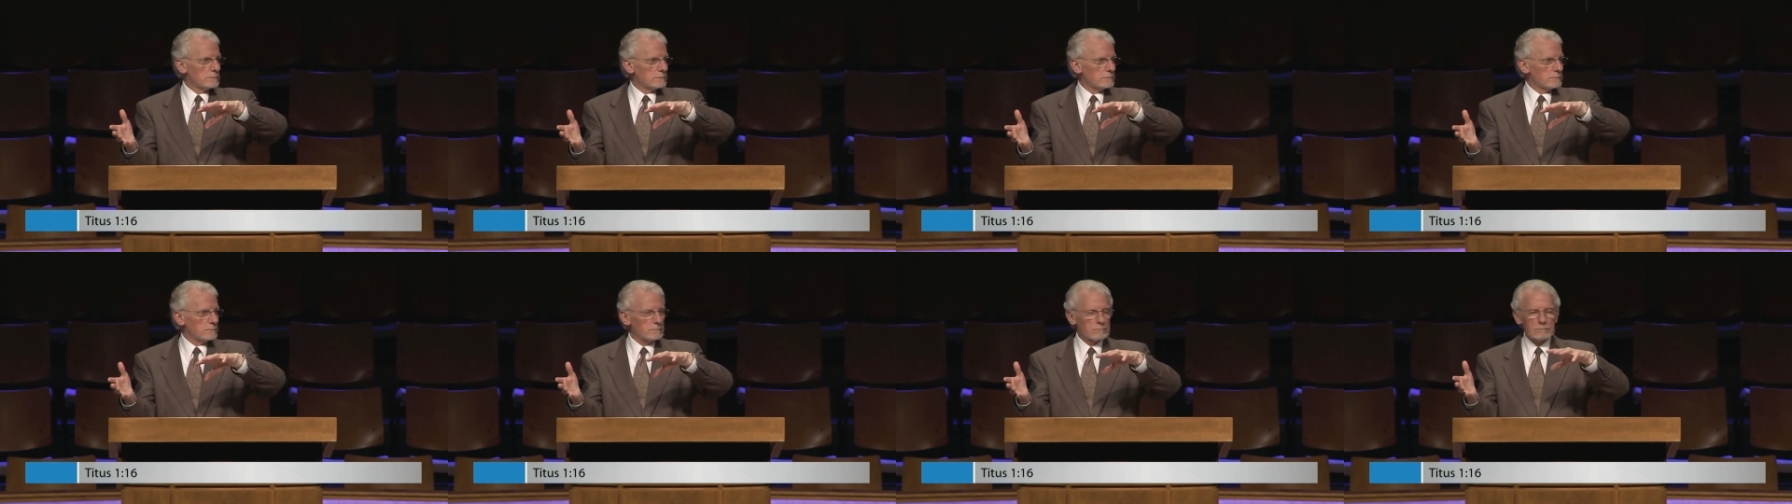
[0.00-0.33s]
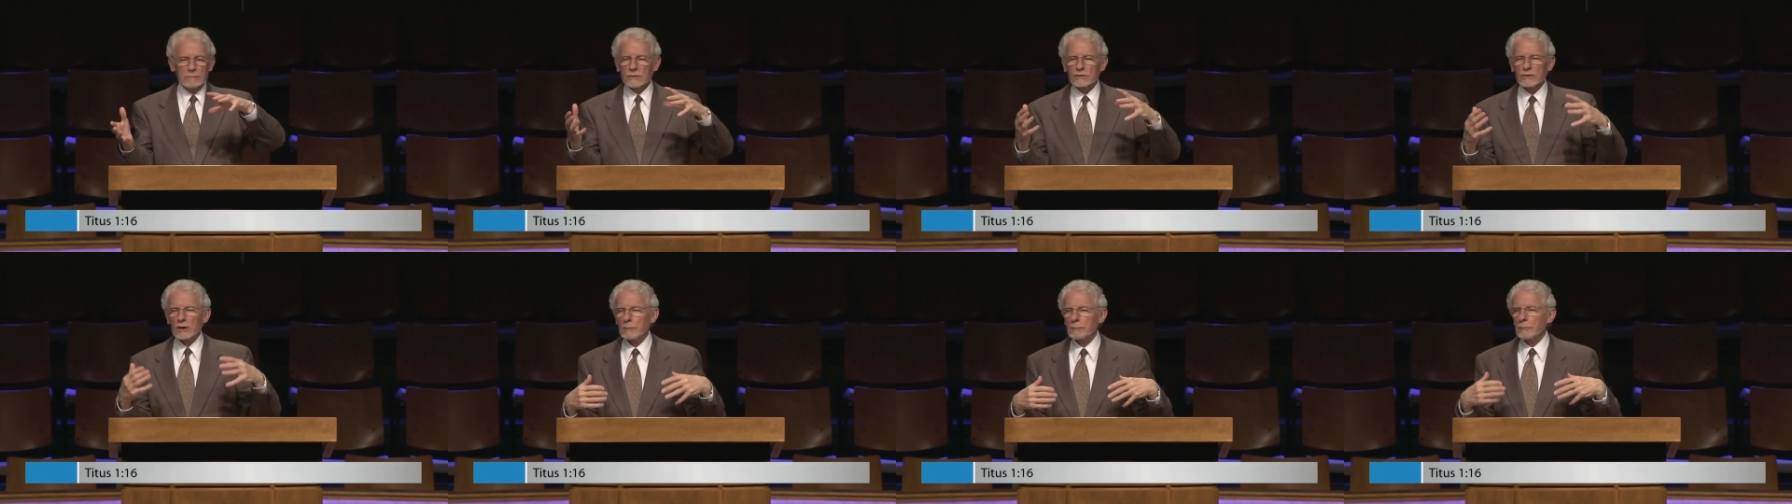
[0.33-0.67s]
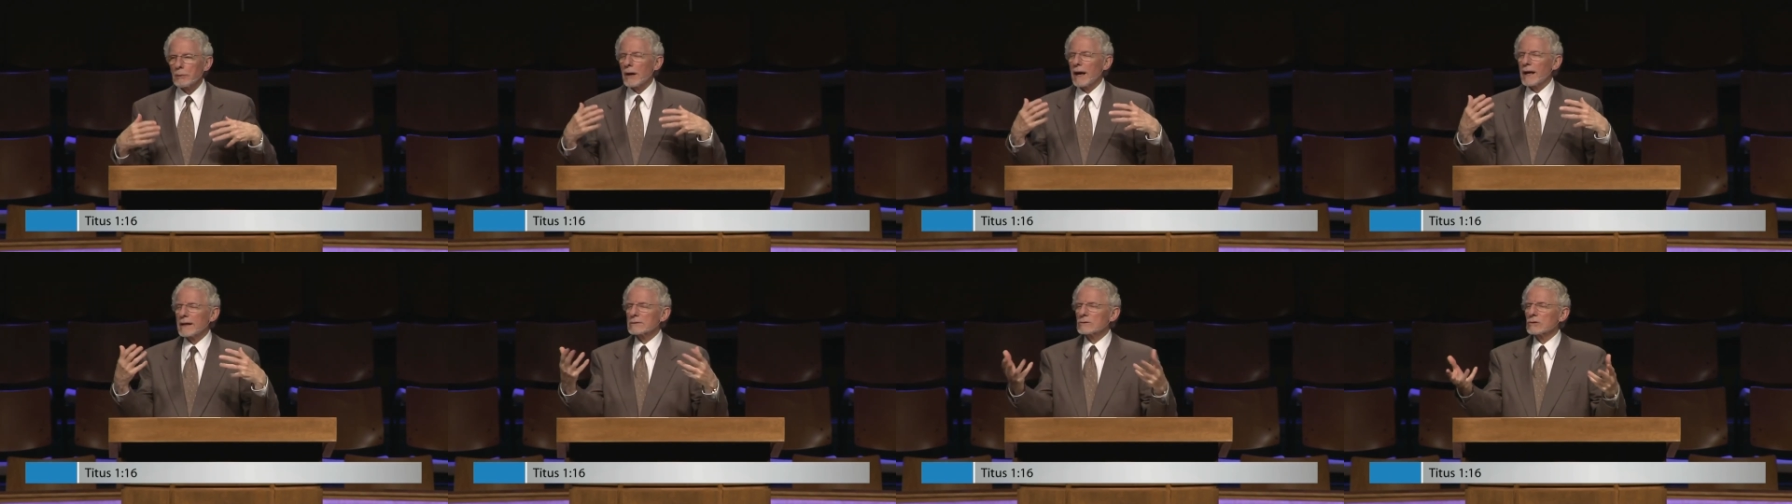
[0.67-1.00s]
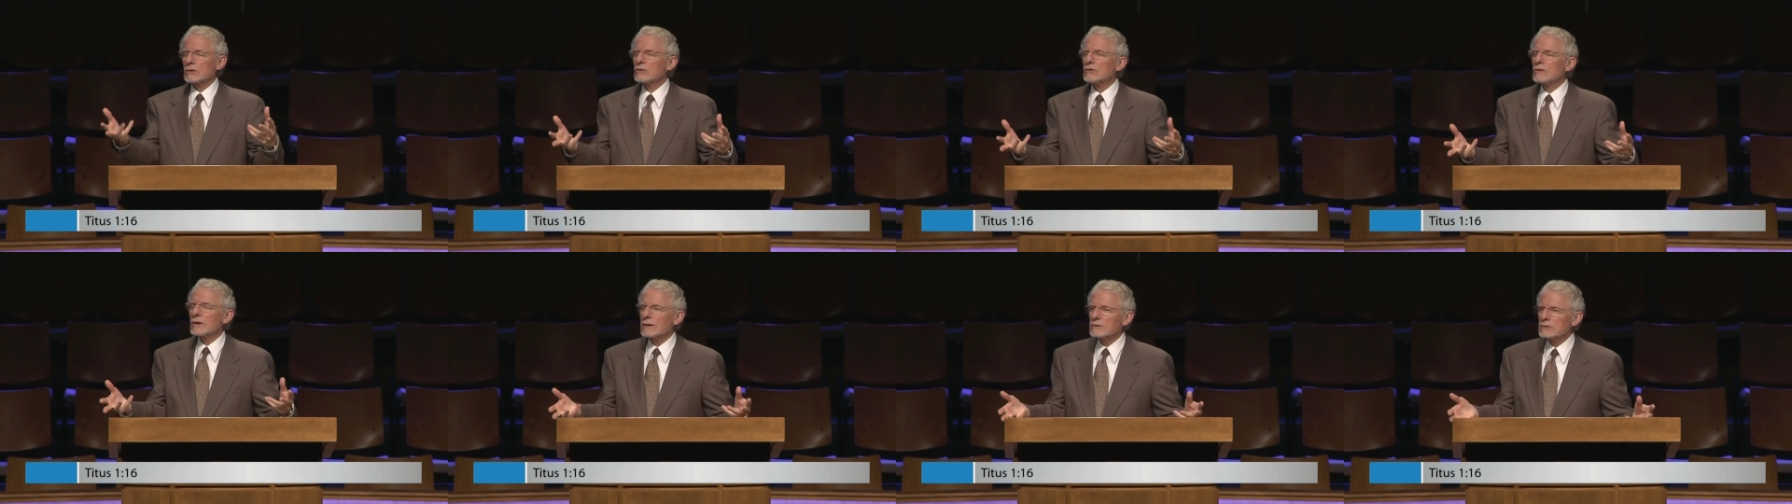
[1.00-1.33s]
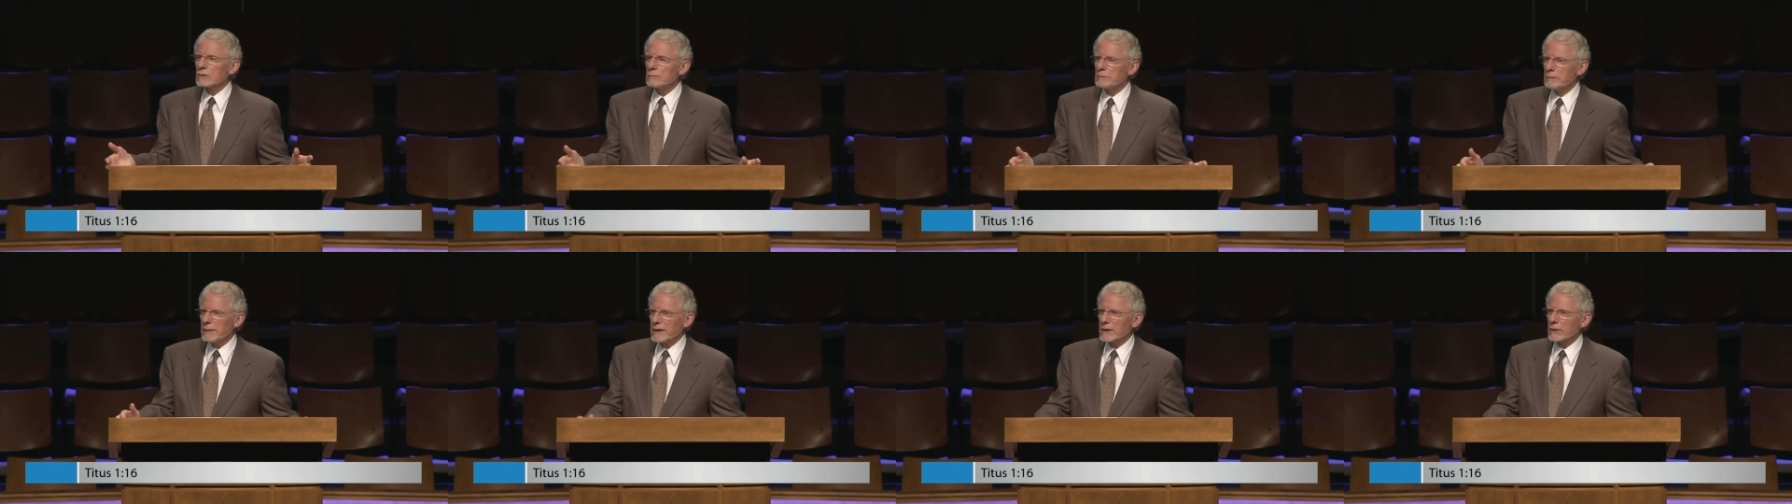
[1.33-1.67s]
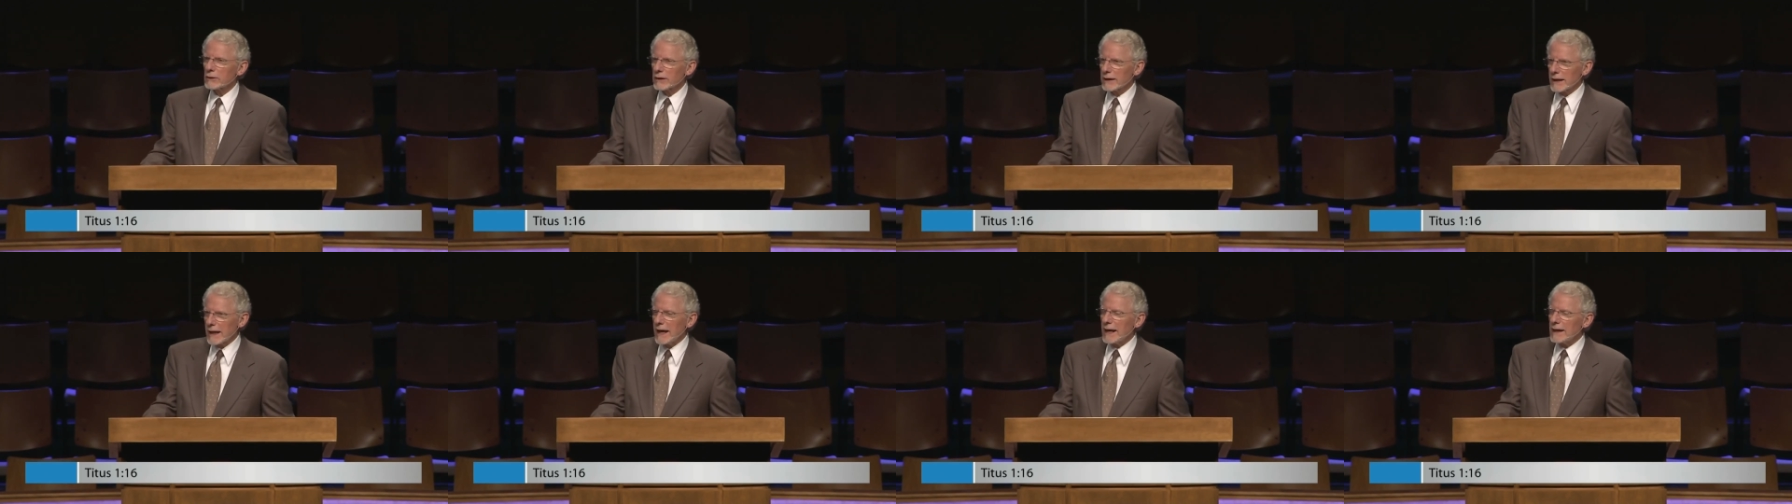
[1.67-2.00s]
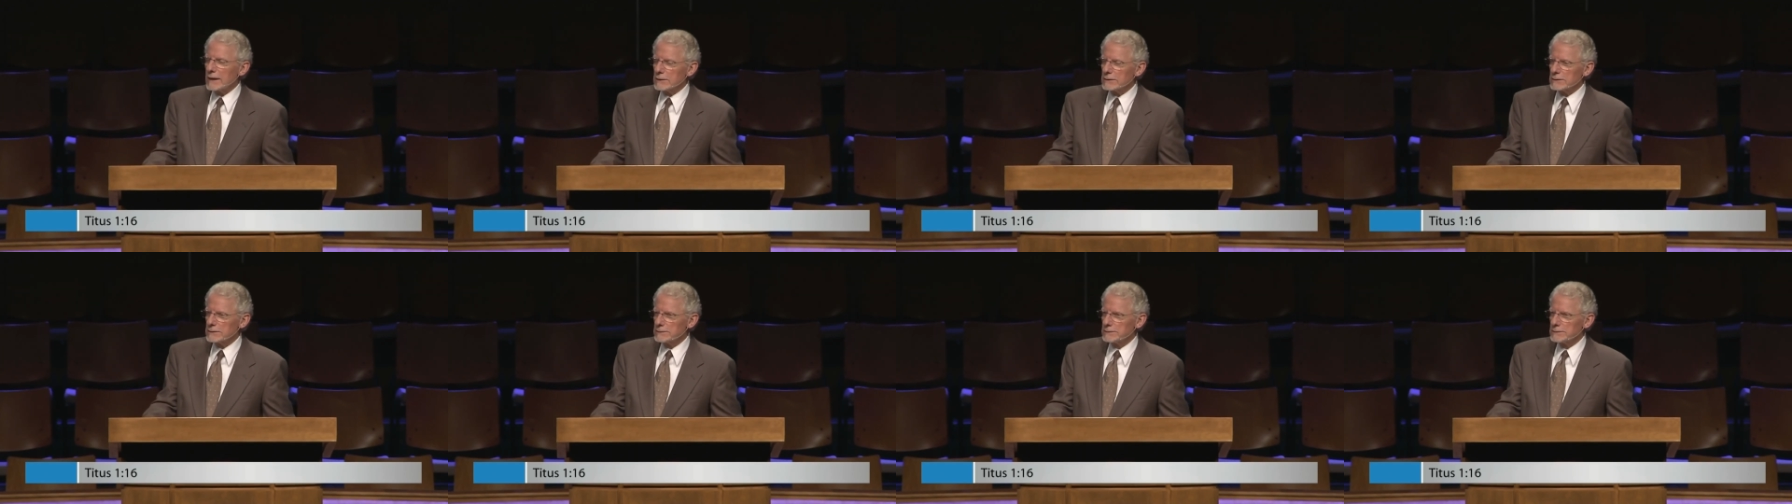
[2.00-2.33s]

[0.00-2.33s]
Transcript: but their practice doesn't bear it out.